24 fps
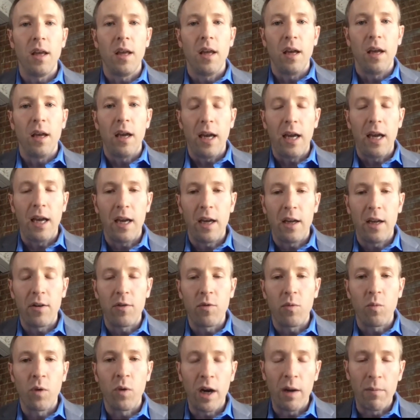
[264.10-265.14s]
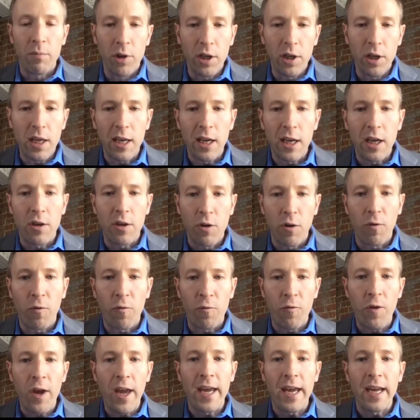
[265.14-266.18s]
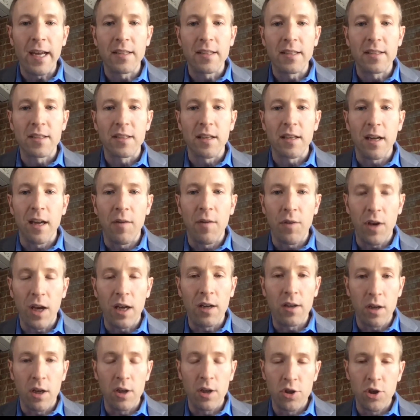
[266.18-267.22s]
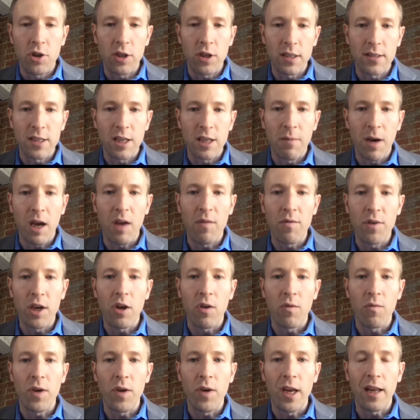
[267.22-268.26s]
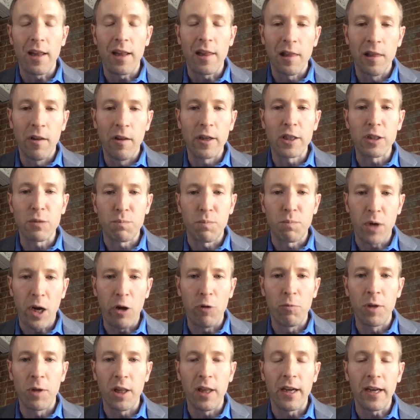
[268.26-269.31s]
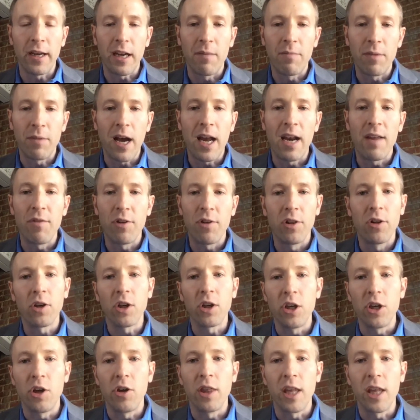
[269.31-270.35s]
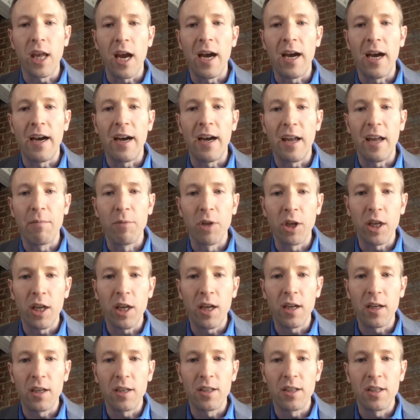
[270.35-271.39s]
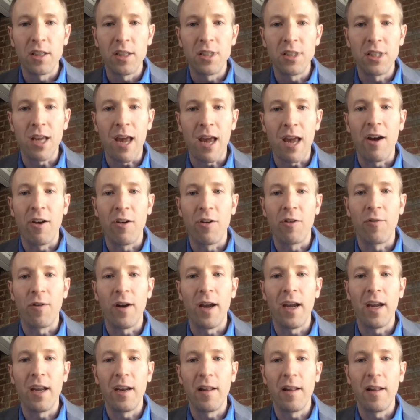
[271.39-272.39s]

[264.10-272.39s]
And when I'm looking at your face, as you can see my video feed, it looks probably like I'm not even looking you in the eye. I'm looking down, right?